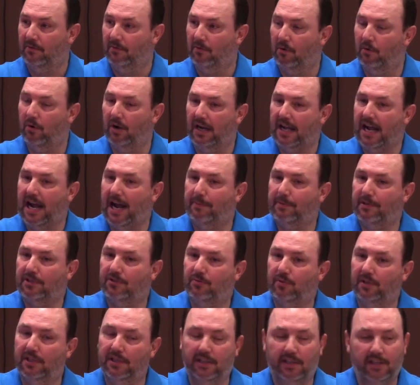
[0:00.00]
Well, what
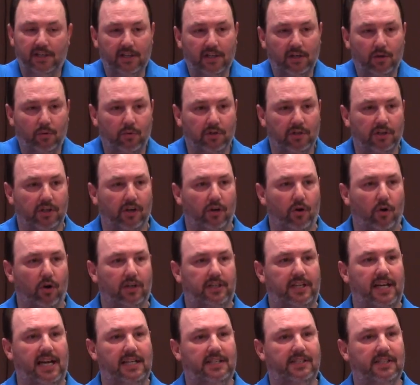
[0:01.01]
happens when when the
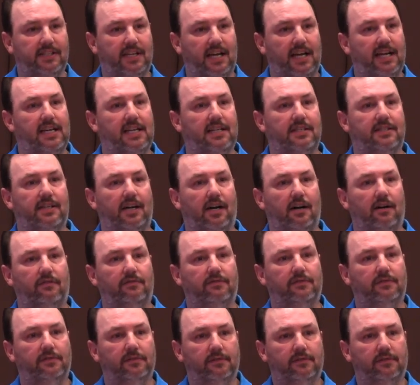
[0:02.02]
Lord takes his hands off?